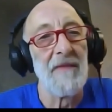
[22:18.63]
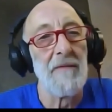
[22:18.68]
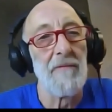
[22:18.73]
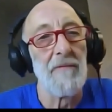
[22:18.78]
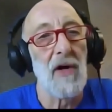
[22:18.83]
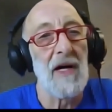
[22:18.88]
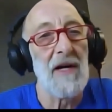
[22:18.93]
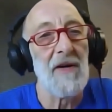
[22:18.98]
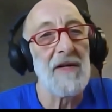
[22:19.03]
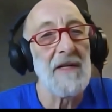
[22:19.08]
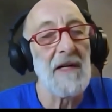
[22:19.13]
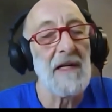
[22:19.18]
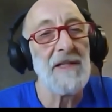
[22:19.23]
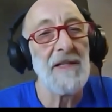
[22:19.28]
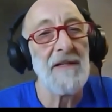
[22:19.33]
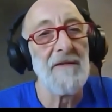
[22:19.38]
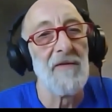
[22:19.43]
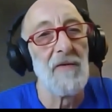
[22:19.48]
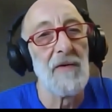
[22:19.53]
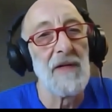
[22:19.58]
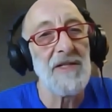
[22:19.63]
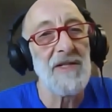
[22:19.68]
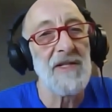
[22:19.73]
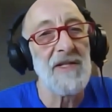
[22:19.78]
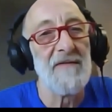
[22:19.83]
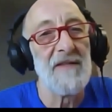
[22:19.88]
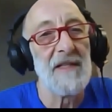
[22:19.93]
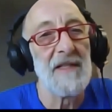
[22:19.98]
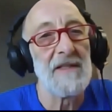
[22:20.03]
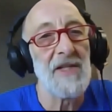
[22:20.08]
Prior to
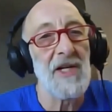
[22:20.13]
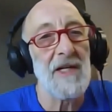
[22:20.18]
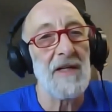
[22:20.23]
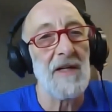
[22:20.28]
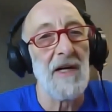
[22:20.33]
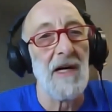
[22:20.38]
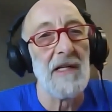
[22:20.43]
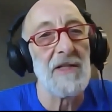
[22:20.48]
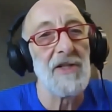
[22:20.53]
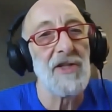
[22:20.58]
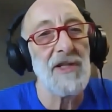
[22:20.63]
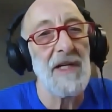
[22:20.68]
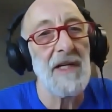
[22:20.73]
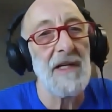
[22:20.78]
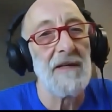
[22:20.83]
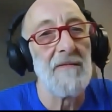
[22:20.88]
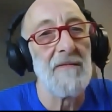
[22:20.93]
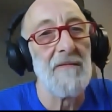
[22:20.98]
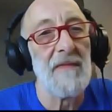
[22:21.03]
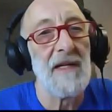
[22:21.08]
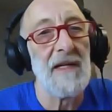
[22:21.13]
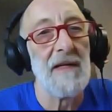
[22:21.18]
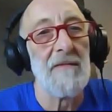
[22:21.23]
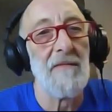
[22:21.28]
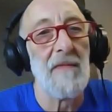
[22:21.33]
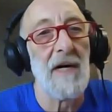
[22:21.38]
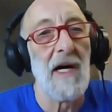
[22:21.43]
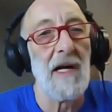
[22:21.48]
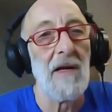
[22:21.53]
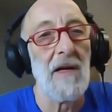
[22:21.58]
1947, technology in
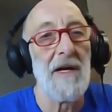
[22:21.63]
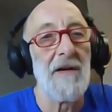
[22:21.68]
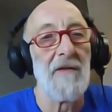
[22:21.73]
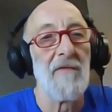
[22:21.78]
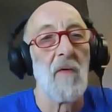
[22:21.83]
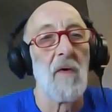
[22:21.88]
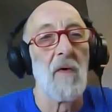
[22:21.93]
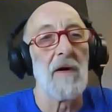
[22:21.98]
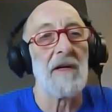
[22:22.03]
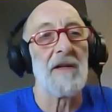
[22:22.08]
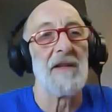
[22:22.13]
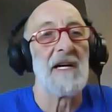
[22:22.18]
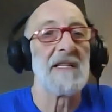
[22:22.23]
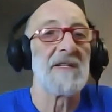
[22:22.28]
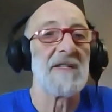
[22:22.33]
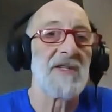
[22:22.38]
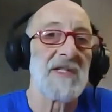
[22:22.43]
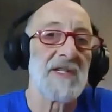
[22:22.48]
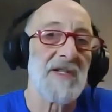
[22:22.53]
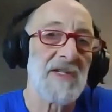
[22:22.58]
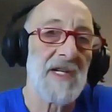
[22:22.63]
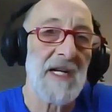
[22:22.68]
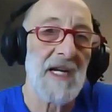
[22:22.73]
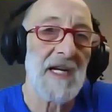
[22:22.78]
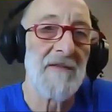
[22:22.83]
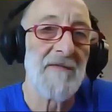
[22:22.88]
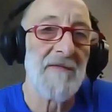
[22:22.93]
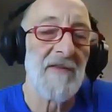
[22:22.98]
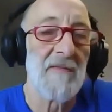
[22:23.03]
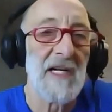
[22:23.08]
my line of work, that is to say
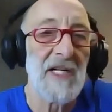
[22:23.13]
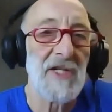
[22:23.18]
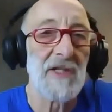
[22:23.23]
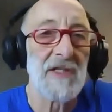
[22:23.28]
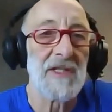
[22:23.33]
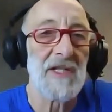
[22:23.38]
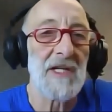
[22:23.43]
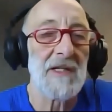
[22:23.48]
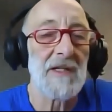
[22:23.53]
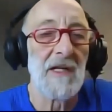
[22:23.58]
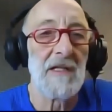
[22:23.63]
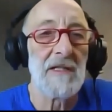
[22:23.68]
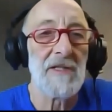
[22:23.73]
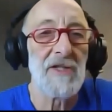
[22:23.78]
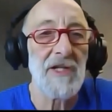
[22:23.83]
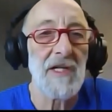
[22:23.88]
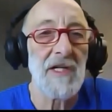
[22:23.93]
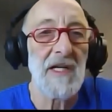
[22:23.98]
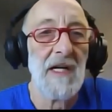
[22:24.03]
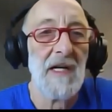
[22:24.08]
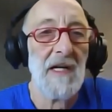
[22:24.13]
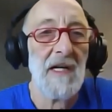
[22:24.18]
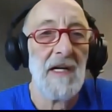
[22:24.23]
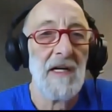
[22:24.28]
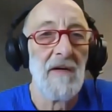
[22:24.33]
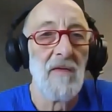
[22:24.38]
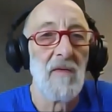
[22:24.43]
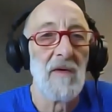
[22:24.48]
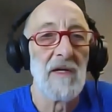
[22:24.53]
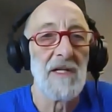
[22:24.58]
information technology,
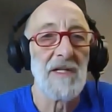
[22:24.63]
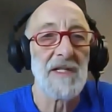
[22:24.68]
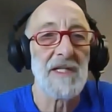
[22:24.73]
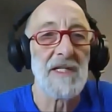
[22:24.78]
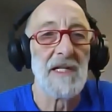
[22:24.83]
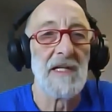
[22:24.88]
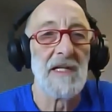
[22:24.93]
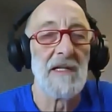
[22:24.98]
was